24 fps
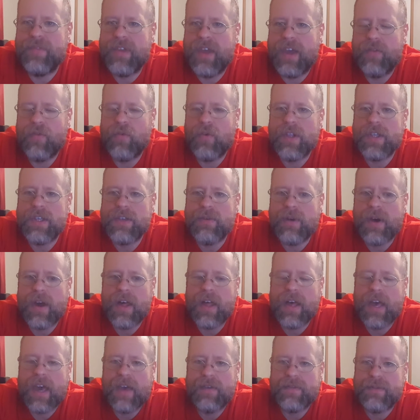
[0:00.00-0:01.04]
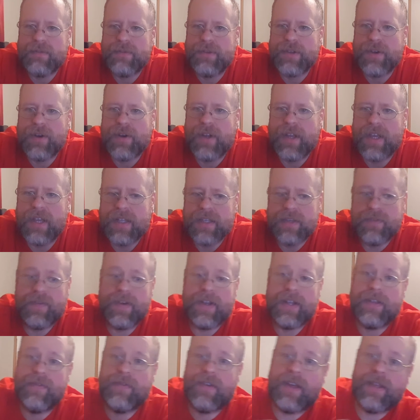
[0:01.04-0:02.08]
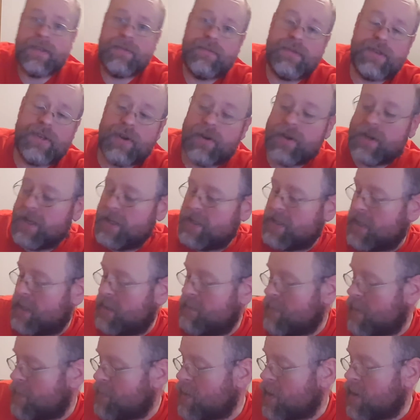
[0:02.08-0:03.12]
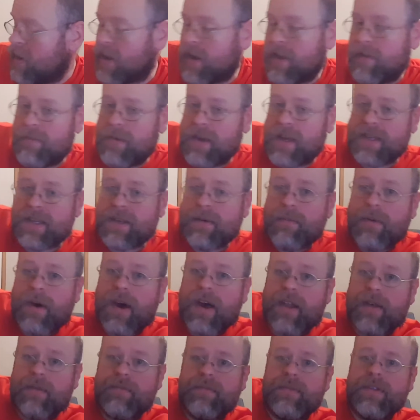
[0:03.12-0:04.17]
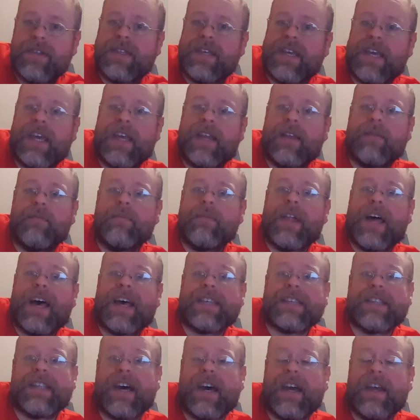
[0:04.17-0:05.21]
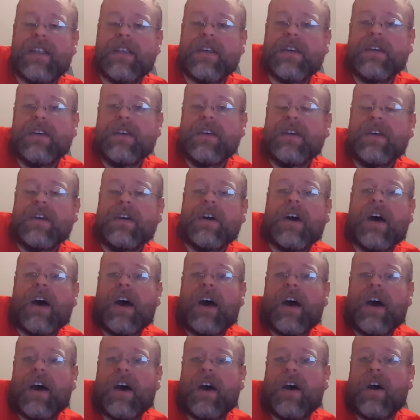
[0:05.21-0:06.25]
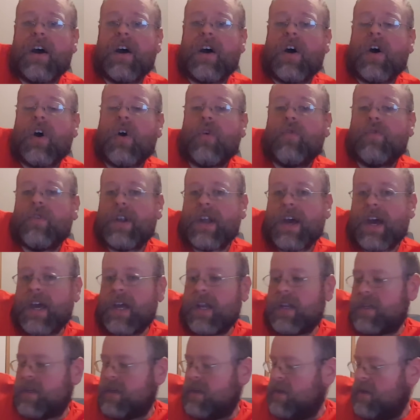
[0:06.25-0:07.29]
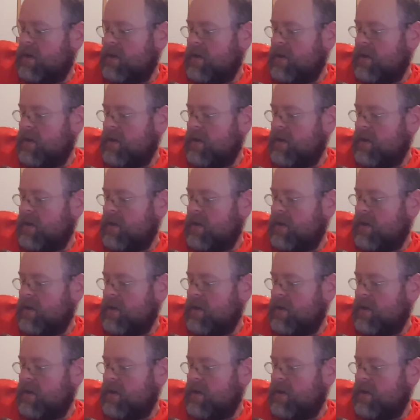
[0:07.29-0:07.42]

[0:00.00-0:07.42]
Every once in a while, I have some sardines. In fact, I've got some sardines in my pocket because I bought them to eat them last night, overnight,